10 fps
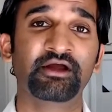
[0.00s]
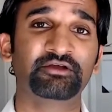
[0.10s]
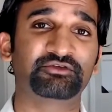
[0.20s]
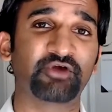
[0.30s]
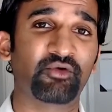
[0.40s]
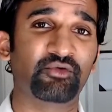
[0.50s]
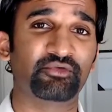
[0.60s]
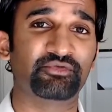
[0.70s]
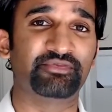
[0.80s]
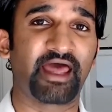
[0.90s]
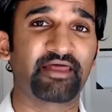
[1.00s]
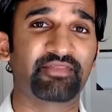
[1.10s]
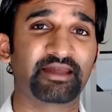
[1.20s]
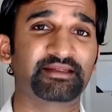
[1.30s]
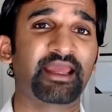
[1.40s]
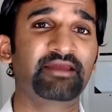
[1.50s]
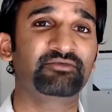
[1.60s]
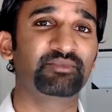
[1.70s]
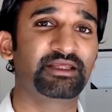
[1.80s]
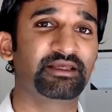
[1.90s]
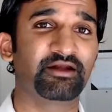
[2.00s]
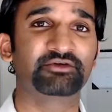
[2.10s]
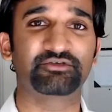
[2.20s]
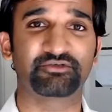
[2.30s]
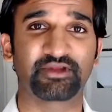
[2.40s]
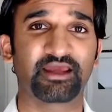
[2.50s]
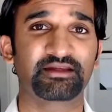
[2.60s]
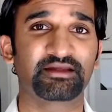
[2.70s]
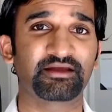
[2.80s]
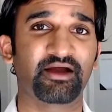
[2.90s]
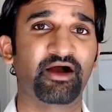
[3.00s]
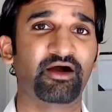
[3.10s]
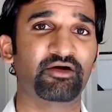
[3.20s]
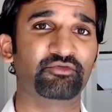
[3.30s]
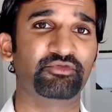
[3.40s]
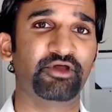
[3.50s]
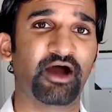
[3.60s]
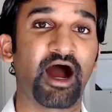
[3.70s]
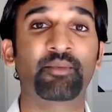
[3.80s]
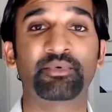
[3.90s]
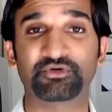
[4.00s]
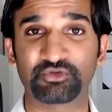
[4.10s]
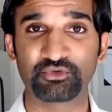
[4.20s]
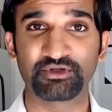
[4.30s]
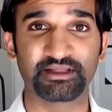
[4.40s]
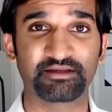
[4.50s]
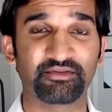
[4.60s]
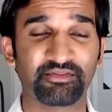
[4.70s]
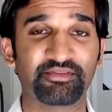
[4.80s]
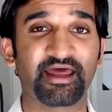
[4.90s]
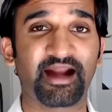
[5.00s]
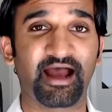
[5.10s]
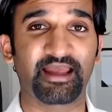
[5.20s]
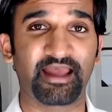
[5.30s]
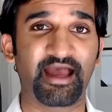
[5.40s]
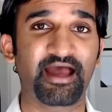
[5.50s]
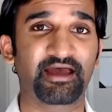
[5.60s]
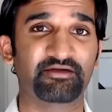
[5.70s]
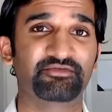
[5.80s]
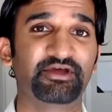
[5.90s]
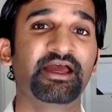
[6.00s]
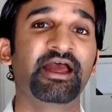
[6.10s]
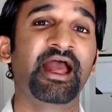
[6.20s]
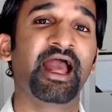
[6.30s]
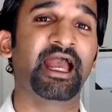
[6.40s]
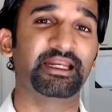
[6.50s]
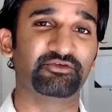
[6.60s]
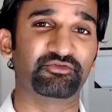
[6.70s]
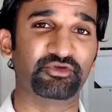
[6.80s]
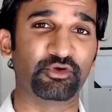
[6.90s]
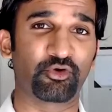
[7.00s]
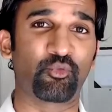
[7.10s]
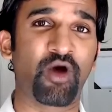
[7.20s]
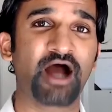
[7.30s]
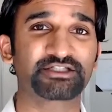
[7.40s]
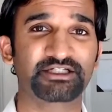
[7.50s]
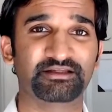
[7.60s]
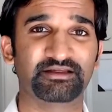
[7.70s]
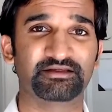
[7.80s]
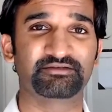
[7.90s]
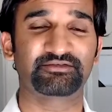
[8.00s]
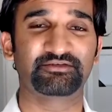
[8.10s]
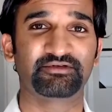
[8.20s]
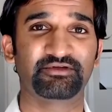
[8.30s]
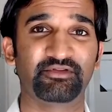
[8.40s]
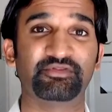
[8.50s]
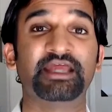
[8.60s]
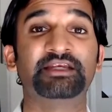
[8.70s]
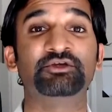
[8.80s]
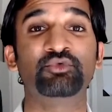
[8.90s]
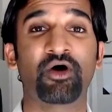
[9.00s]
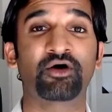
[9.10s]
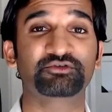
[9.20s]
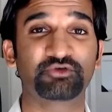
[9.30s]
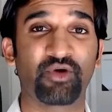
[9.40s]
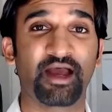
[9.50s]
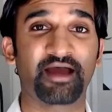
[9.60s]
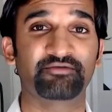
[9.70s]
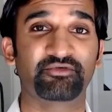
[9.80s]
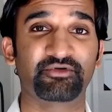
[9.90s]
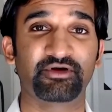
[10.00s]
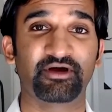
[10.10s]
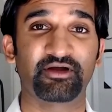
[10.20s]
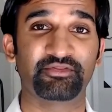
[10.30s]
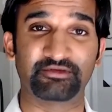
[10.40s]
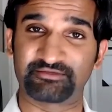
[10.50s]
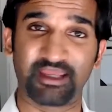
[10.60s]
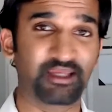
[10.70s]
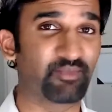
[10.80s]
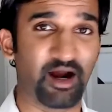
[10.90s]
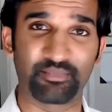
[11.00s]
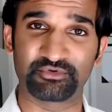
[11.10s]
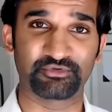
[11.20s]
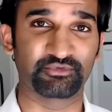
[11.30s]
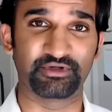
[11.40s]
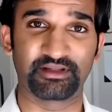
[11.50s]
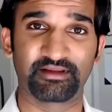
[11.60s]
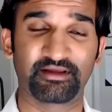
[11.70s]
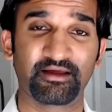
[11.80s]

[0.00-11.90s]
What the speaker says: So that gave me an understanding of the opportunity that I have. And if you're watching this, then you also have the same opportunity.